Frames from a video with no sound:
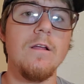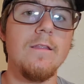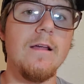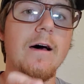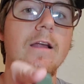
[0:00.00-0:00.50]

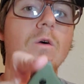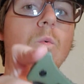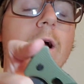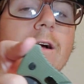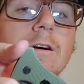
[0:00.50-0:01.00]

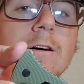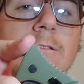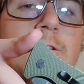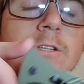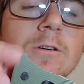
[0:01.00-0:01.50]
aware
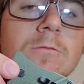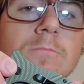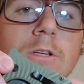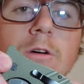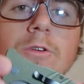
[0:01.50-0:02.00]
of. So
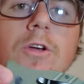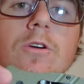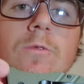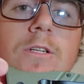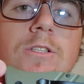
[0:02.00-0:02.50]
do
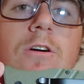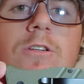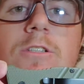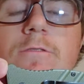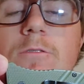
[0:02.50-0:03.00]
your
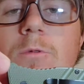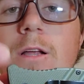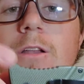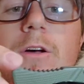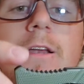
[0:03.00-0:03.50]
research if you're really
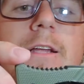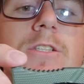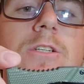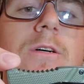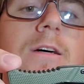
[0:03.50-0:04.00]
looking
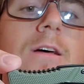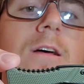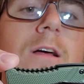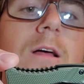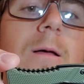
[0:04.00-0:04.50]
into it.
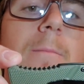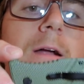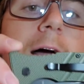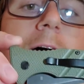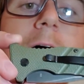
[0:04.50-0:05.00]
But
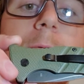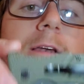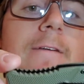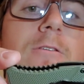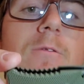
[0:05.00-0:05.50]
I would
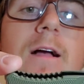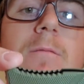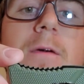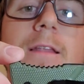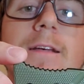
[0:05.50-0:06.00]
definitely
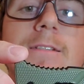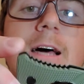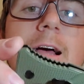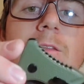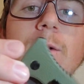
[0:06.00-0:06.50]
recommend this. I
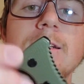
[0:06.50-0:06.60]
like the way it's